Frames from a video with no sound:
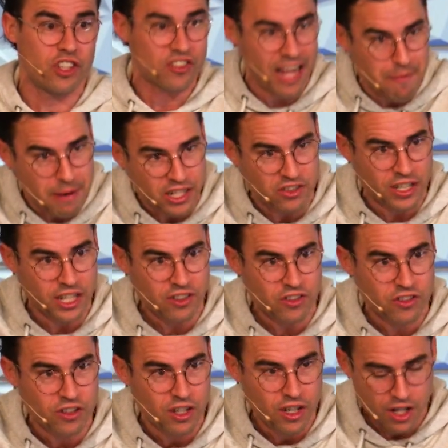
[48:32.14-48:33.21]
Does that make
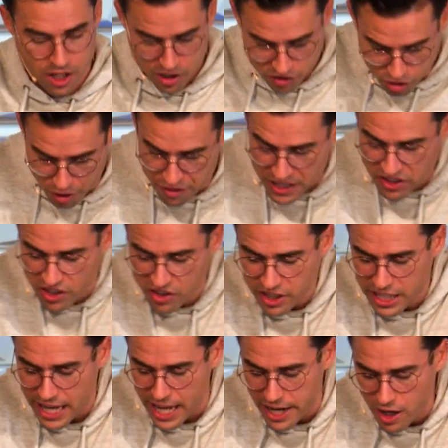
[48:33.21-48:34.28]
sense? So this is
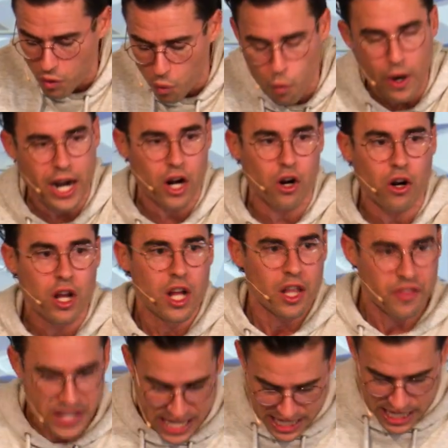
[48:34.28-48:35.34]
again where
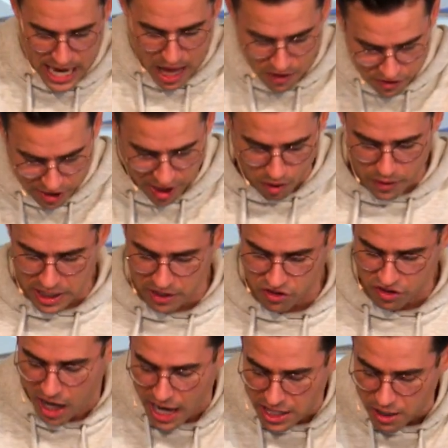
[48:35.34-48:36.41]
the egalitarians
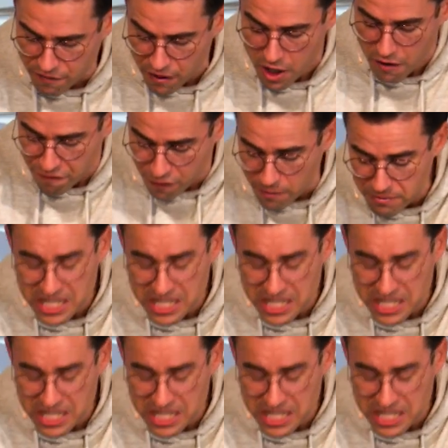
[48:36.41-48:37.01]
kind of from